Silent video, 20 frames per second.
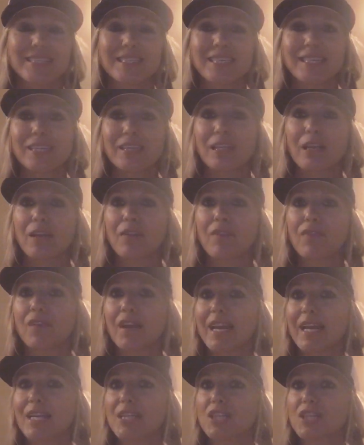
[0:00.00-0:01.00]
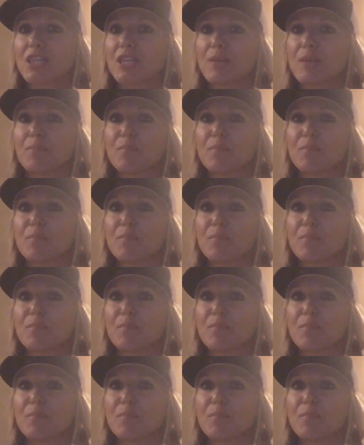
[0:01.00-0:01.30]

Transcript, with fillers: stealing, financially